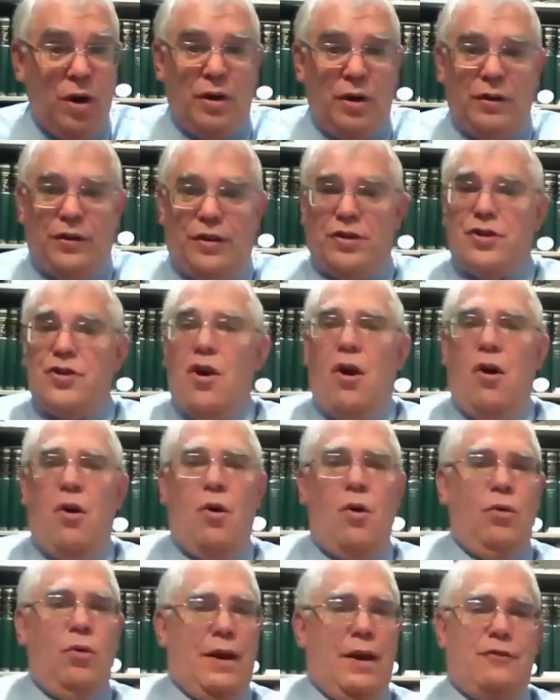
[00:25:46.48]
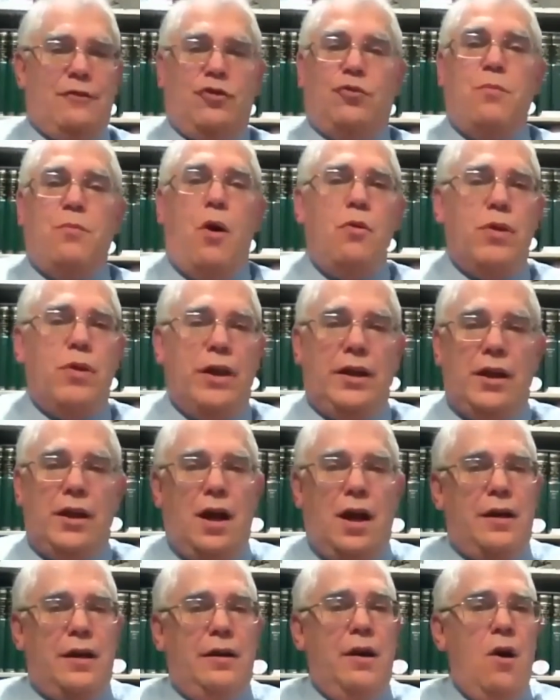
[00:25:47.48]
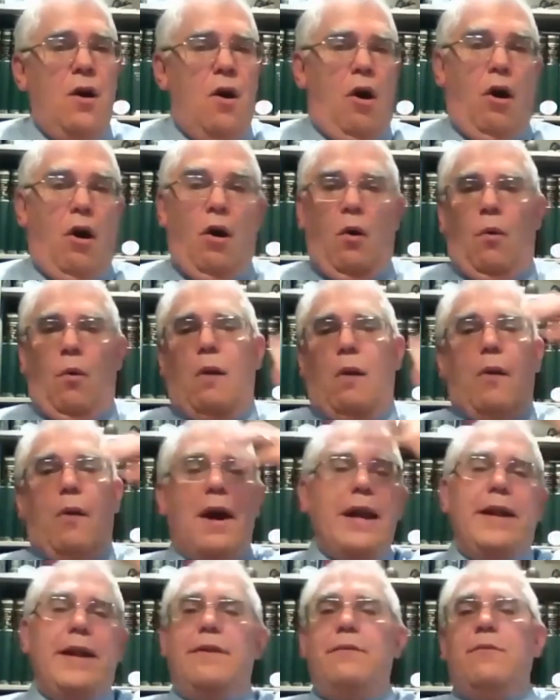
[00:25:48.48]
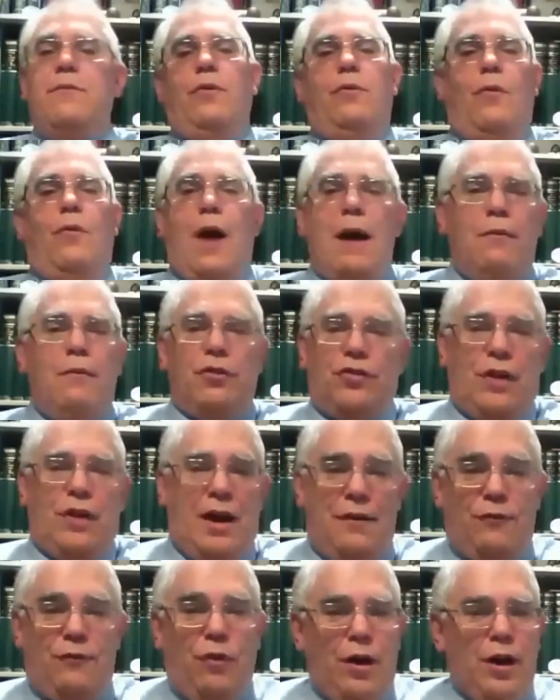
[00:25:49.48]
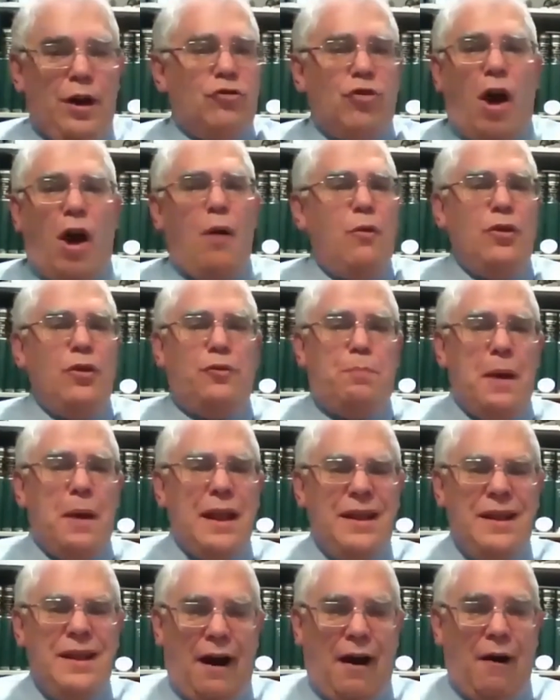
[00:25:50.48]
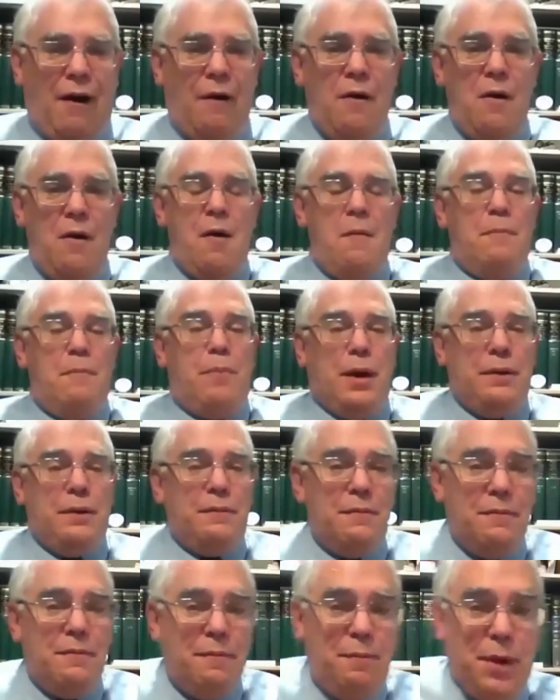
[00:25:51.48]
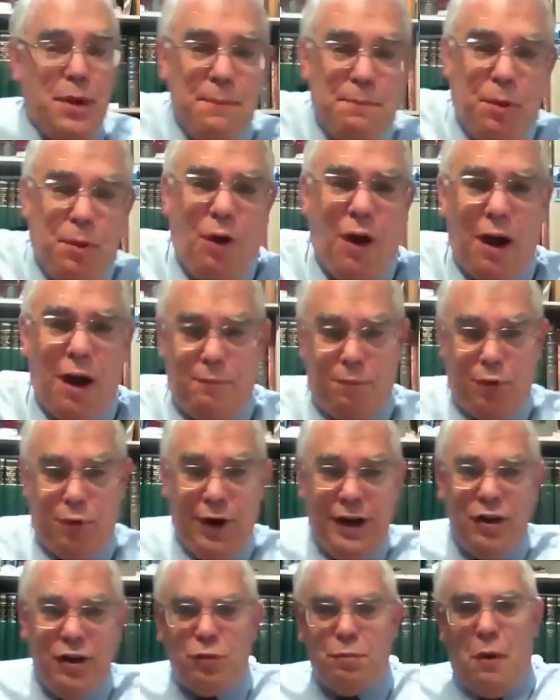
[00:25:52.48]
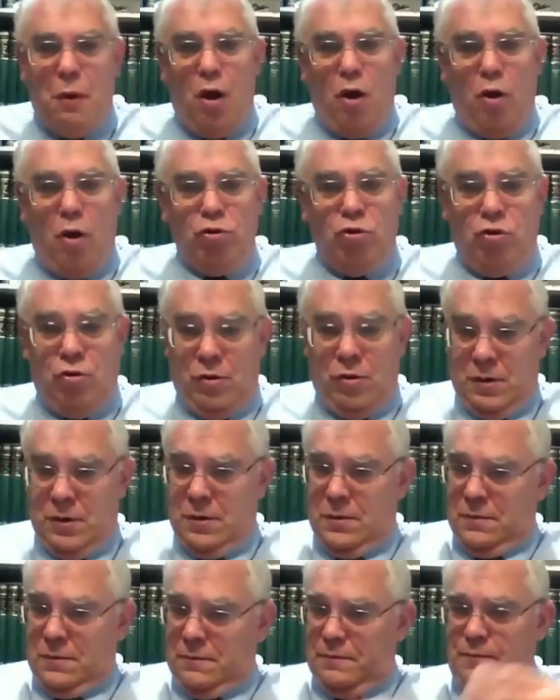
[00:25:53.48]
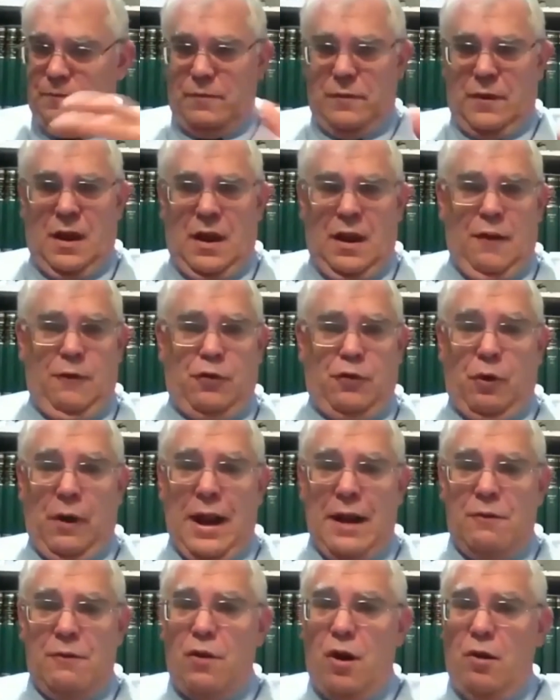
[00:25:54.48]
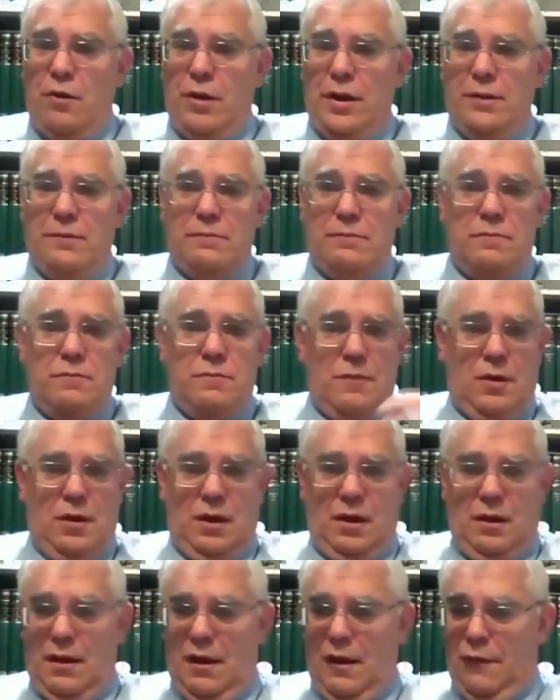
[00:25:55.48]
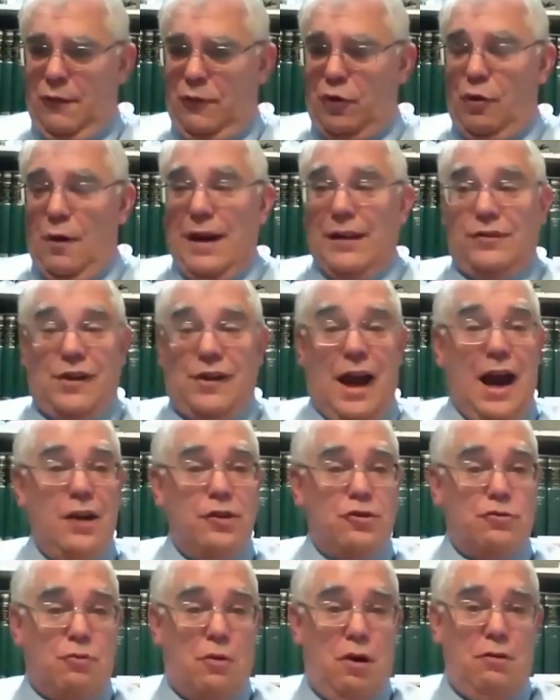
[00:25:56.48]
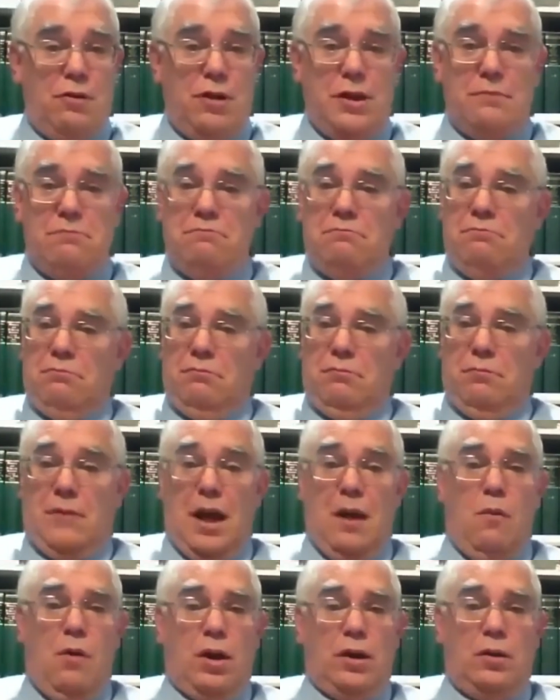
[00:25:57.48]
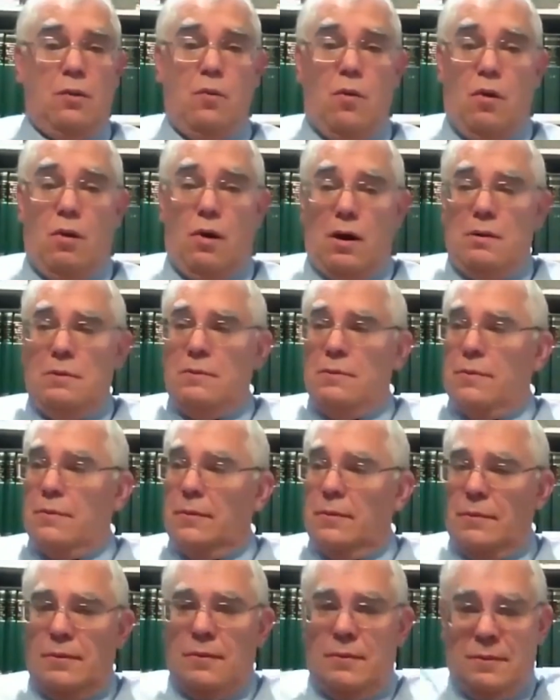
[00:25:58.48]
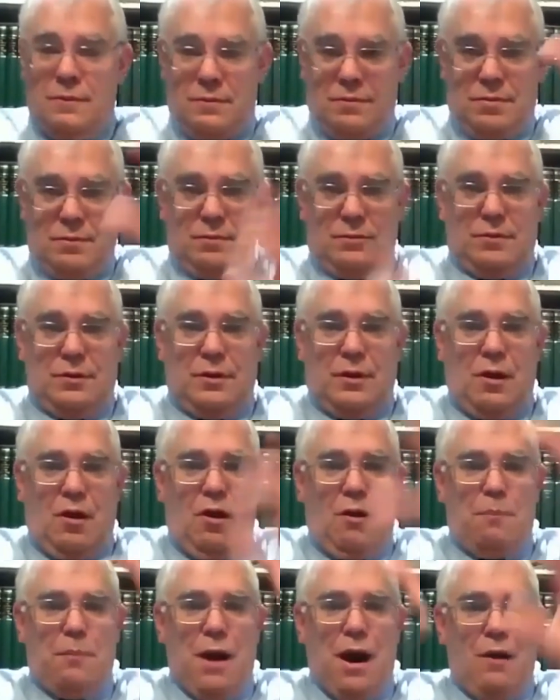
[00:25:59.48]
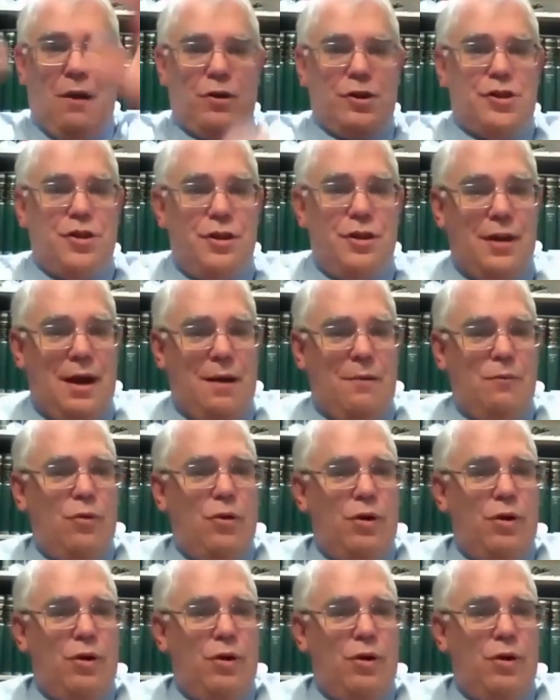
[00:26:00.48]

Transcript: There's no like smoking gun. Oh, well, why wasn't I informed? It's always been there. But people are predisposed. If Grant wrote it, if Grant's guys wrote it, they won the war. All power to them.